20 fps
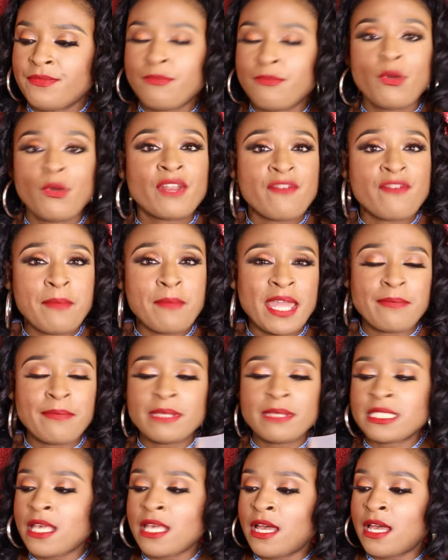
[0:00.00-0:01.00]
One from
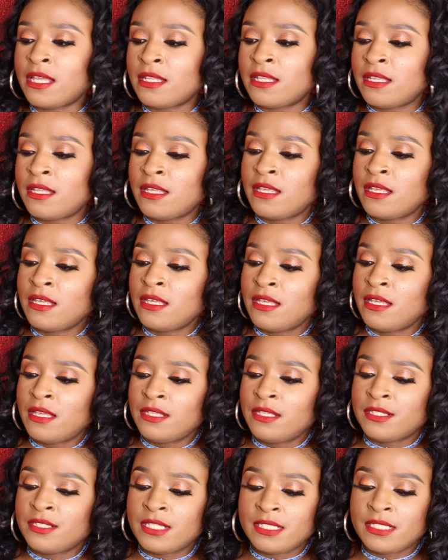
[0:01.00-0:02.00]
Amazon
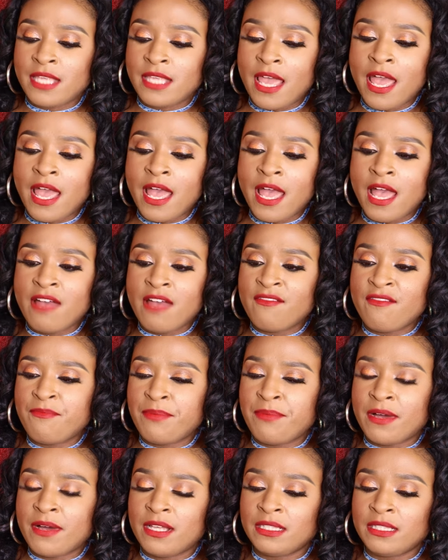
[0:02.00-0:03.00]
just to have,
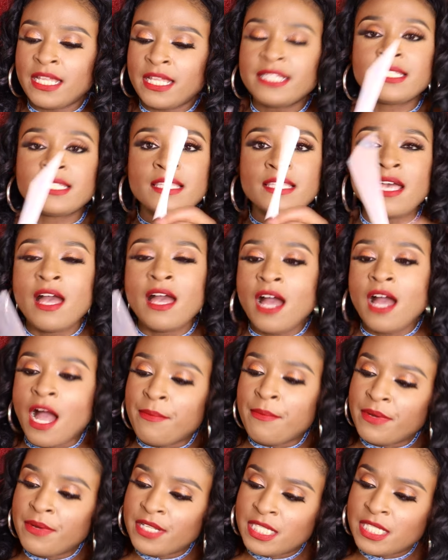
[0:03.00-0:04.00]
but
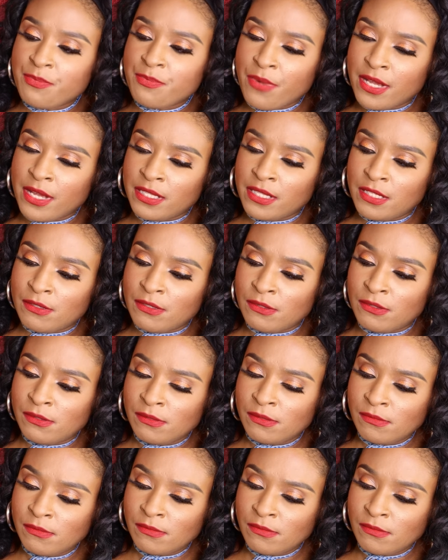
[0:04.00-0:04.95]
I'm gonna spray a little.